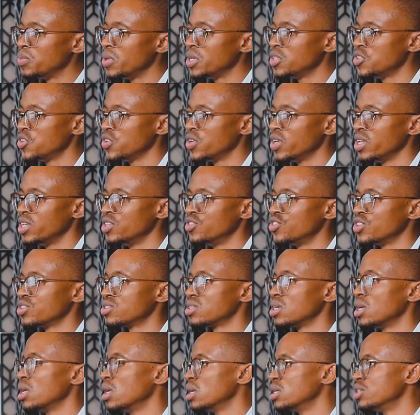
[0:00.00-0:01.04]
basically
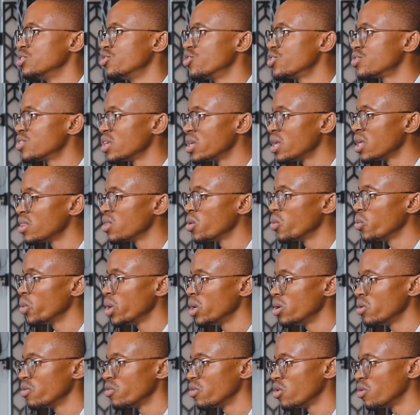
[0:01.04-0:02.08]
just just another way of,